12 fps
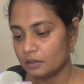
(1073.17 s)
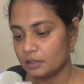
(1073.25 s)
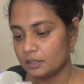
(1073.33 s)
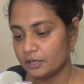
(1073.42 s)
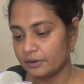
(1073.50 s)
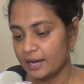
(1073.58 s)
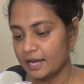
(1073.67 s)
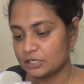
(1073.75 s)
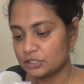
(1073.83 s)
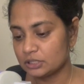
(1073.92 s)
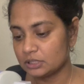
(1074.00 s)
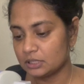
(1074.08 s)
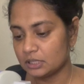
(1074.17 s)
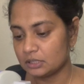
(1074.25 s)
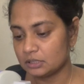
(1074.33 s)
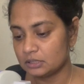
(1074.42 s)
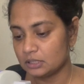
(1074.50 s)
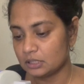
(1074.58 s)
They're actually gonna
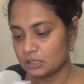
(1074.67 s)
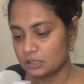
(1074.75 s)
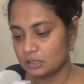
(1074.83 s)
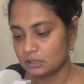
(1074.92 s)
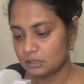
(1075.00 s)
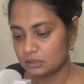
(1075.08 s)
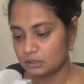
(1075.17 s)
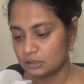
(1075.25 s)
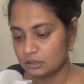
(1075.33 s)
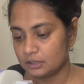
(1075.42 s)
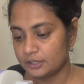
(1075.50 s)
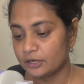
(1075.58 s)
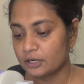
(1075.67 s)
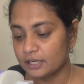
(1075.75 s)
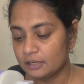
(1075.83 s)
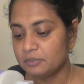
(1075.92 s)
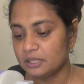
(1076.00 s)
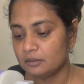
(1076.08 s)
look, they're
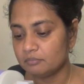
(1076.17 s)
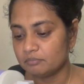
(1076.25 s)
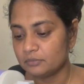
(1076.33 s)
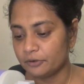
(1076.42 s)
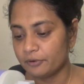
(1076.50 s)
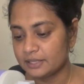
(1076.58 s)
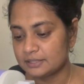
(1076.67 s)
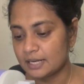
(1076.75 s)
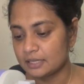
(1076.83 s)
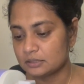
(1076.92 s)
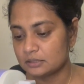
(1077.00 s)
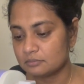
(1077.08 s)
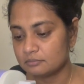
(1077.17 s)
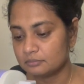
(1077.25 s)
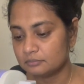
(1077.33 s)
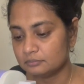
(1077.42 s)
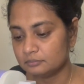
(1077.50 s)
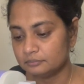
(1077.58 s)
gonna be the right size.
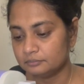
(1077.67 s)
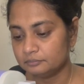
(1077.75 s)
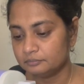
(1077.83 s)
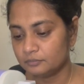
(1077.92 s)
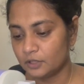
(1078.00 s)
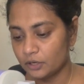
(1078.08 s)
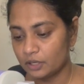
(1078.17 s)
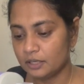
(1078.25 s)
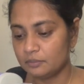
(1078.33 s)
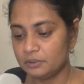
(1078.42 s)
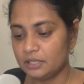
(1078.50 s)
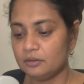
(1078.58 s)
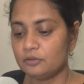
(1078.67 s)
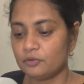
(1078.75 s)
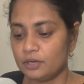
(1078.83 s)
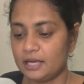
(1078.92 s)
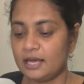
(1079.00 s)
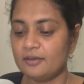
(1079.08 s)
They're gonna be
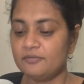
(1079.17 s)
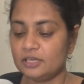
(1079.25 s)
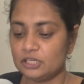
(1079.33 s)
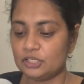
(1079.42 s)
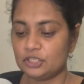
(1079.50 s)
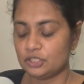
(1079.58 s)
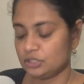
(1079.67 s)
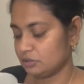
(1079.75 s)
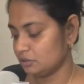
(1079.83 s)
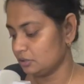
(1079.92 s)
3.5 inch